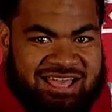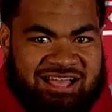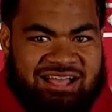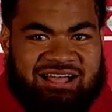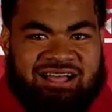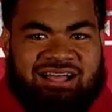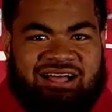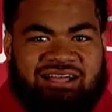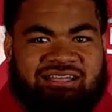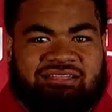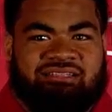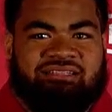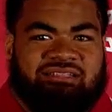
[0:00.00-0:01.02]
Uh,
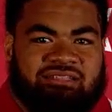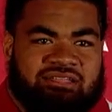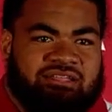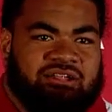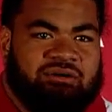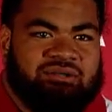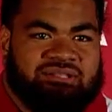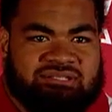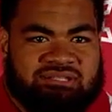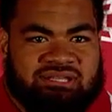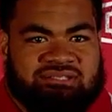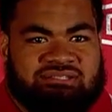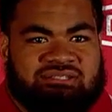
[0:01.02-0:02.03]
you know, it's
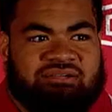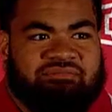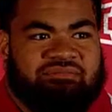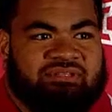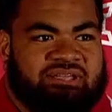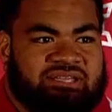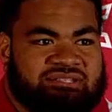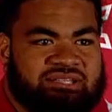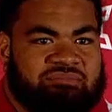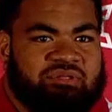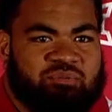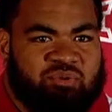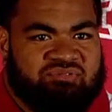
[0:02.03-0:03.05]
it's definitely
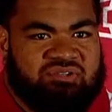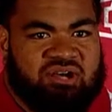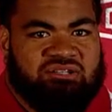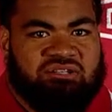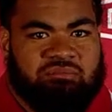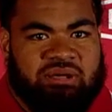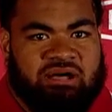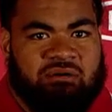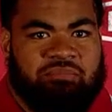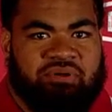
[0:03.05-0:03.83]
something we've talked about,